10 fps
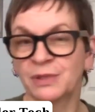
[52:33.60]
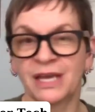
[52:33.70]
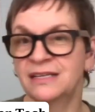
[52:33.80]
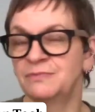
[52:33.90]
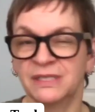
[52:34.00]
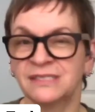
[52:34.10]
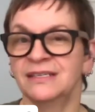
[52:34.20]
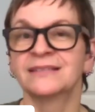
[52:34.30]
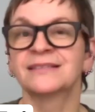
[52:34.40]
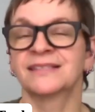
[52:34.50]
a complicated
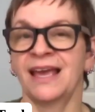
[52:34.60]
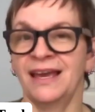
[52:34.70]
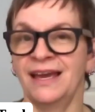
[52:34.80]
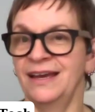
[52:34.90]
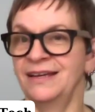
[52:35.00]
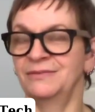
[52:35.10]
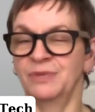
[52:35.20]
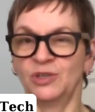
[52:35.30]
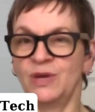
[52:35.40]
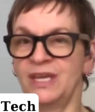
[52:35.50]
business,
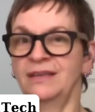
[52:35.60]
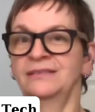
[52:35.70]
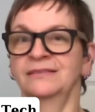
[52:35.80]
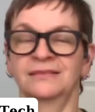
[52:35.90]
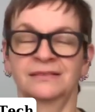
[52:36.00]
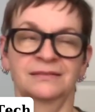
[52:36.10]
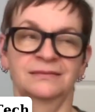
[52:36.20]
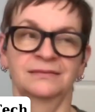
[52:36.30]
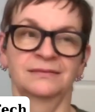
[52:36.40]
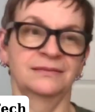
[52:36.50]
and between,